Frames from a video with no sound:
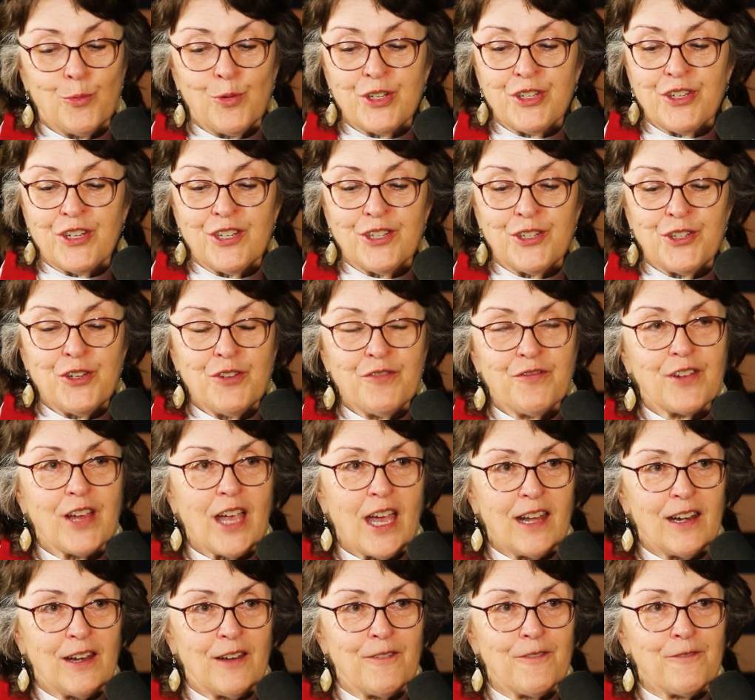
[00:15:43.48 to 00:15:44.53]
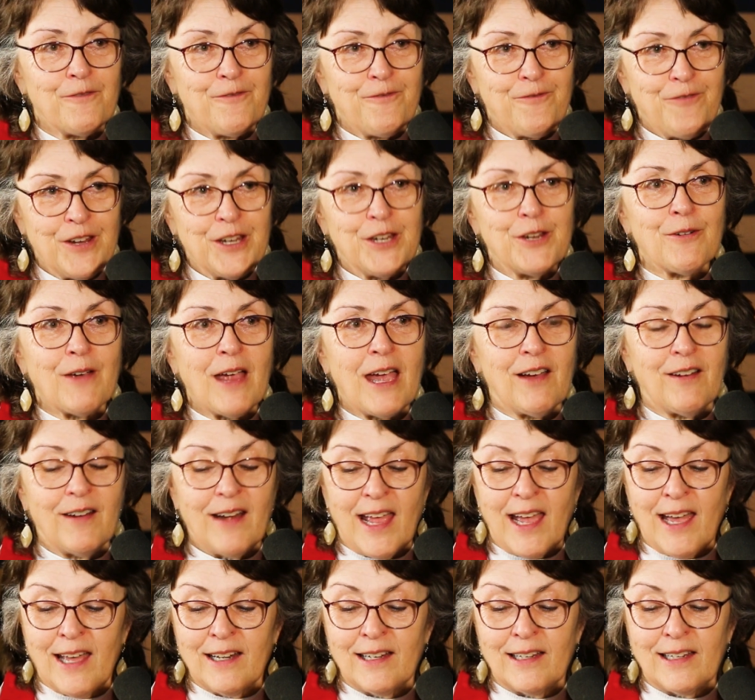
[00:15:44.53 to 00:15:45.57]
which is you've got to figure
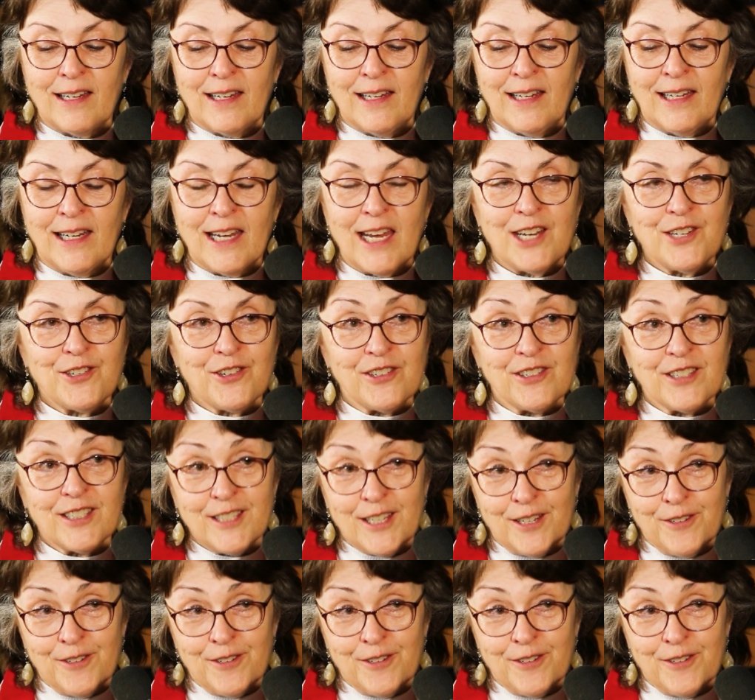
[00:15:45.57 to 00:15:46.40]
out how to engage in